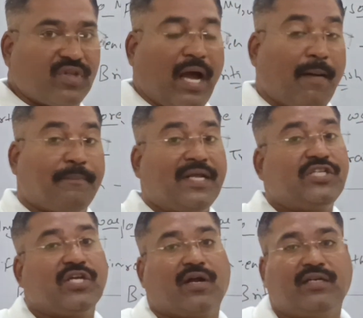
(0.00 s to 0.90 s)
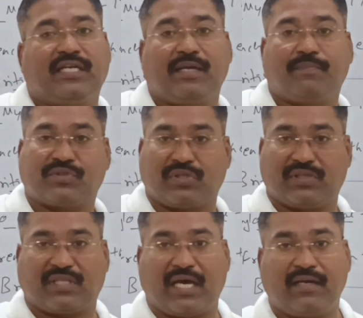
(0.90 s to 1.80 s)
a pressure on Tipu
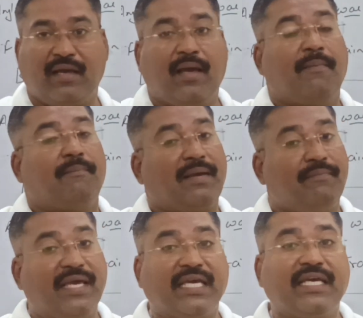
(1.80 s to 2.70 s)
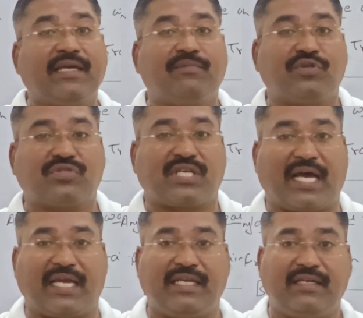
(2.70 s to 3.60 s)
Sultan by making him to
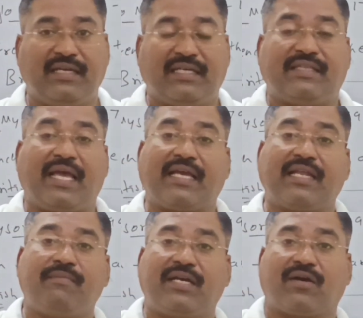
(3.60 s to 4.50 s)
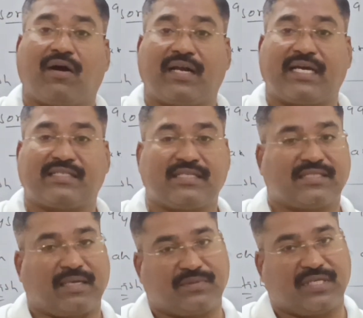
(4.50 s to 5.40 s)
sign the agreement called as a
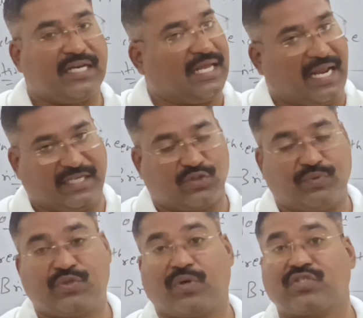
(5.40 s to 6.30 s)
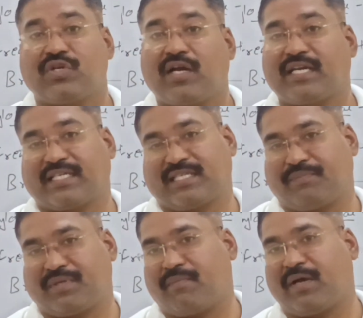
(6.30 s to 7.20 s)
subsidiary alliance, which was not
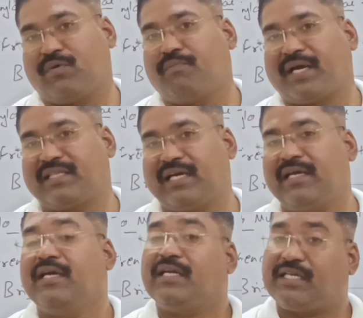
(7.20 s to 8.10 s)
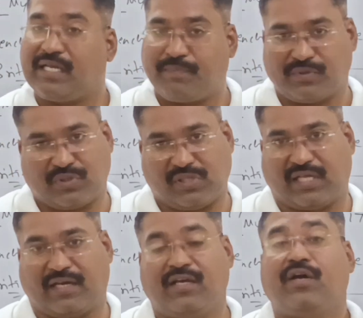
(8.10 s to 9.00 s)
accepted by whom? By the Tipu
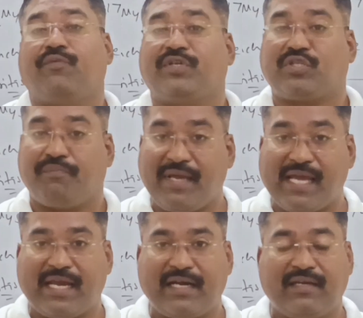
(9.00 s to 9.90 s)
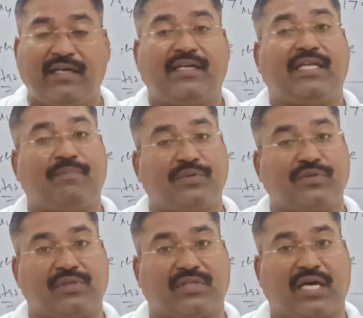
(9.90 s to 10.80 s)
Sultan, which made Tipu
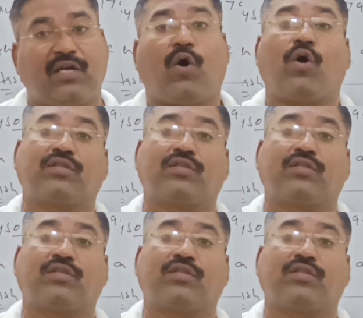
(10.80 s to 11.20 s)
Sultan